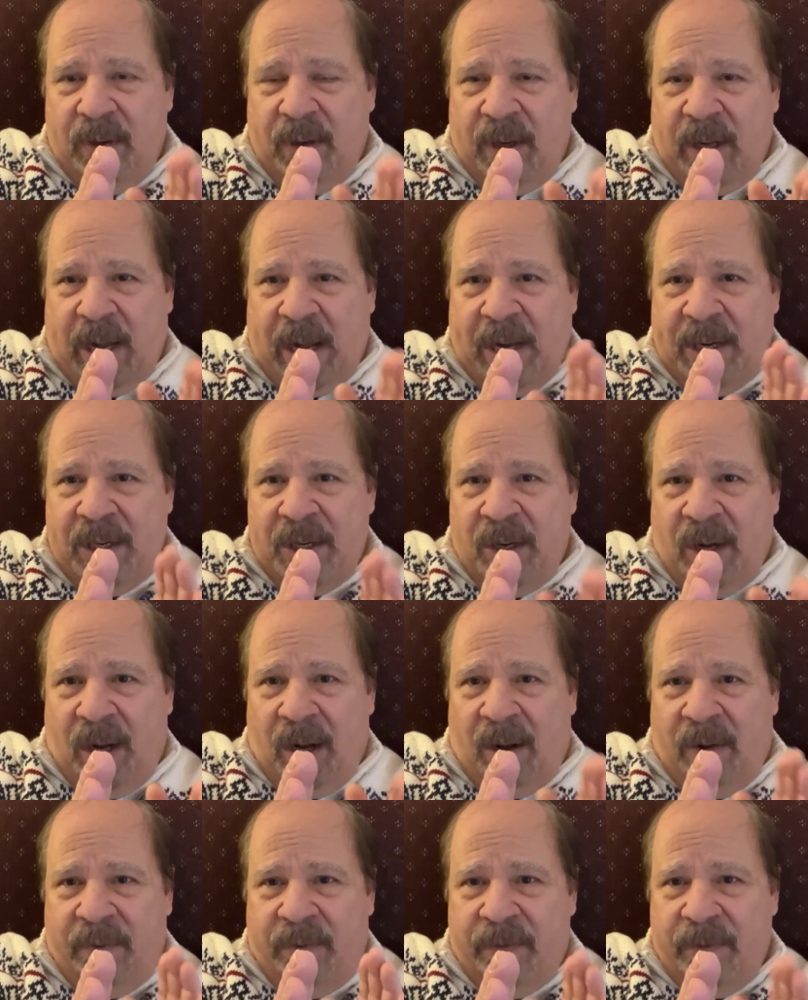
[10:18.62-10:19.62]
on and
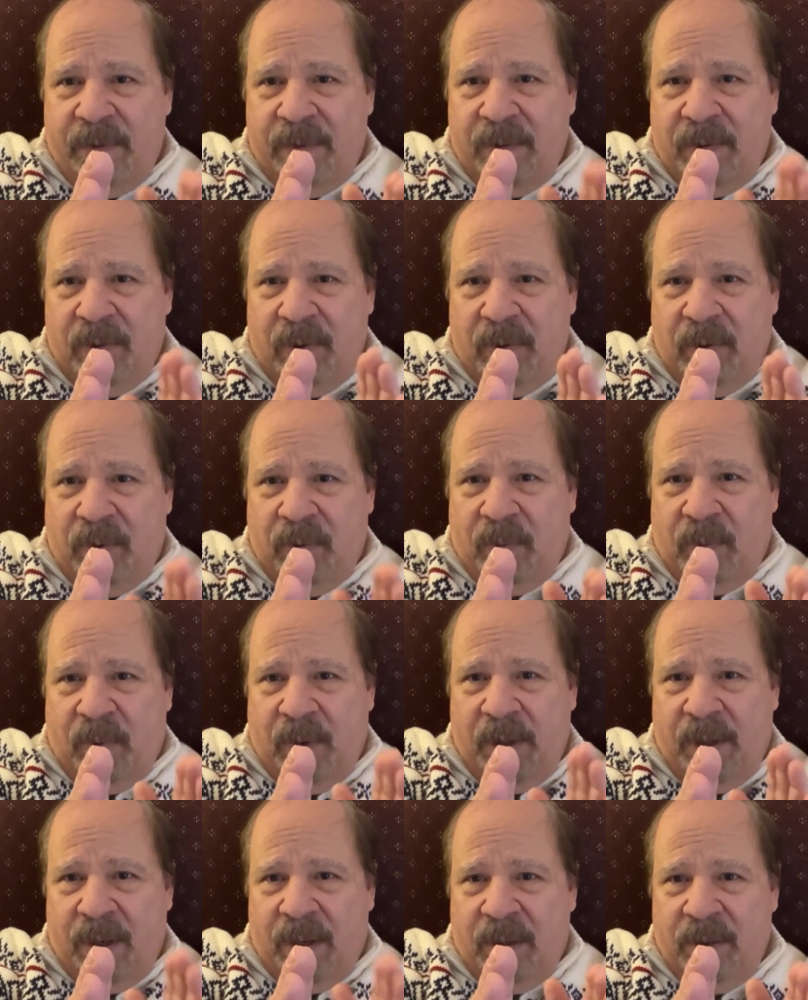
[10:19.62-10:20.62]
off
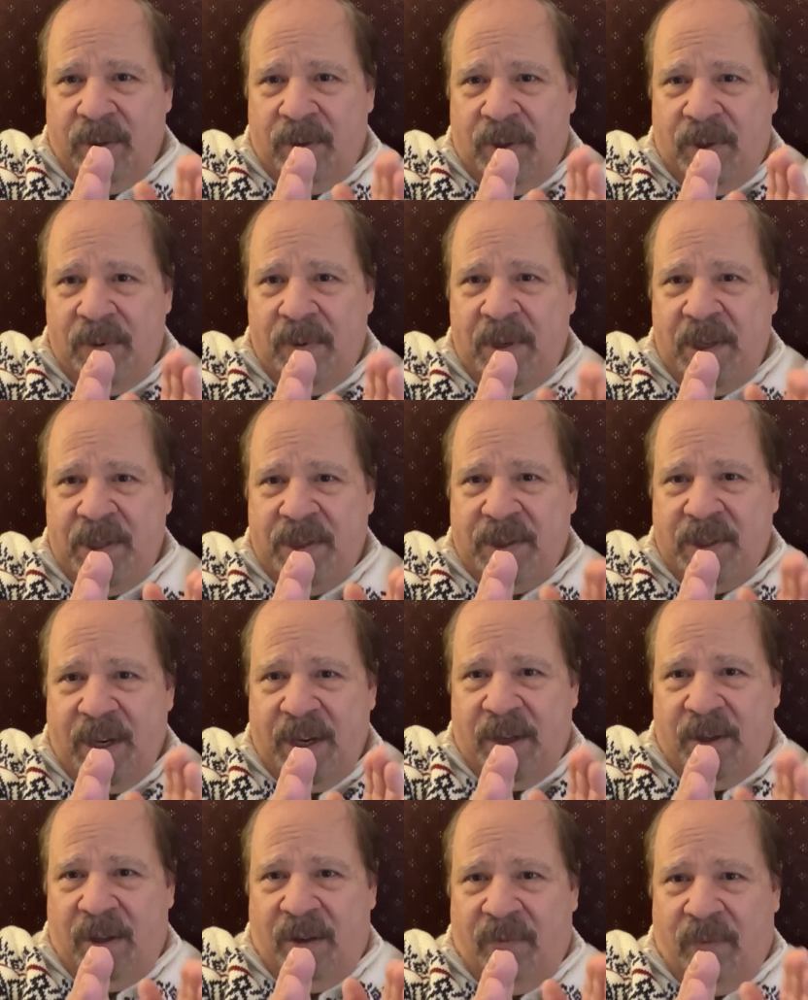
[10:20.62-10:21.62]
with a duty
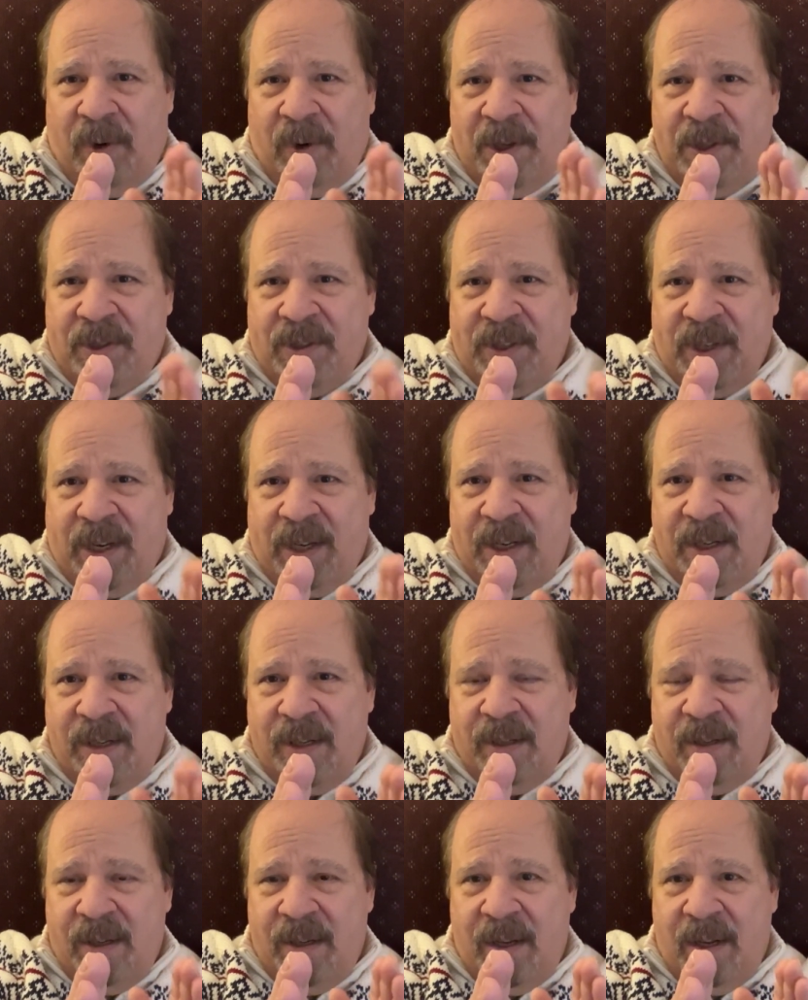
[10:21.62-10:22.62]
cycle of 1
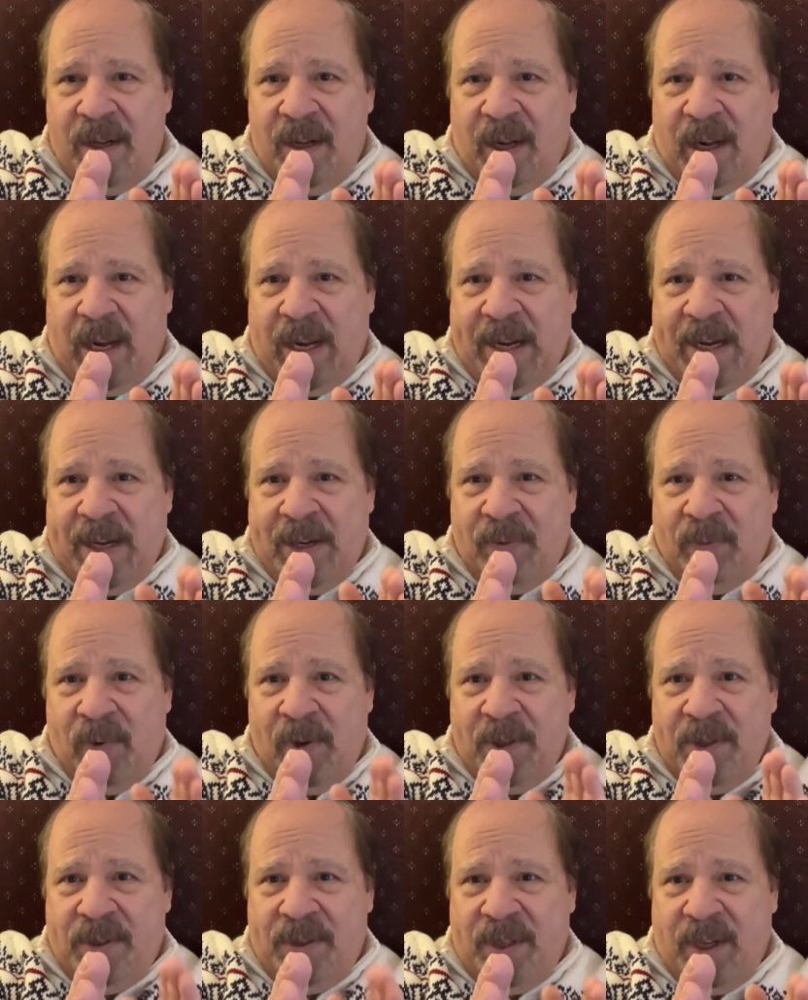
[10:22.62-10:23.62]
second on,
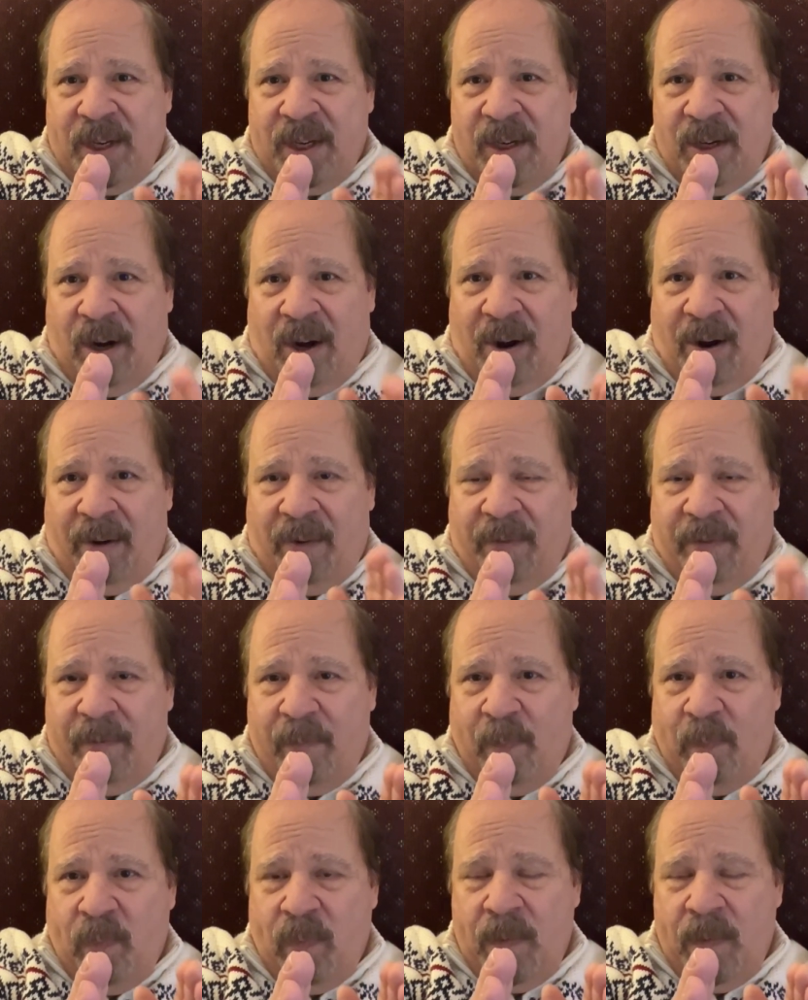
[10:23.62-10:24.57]
1 second off.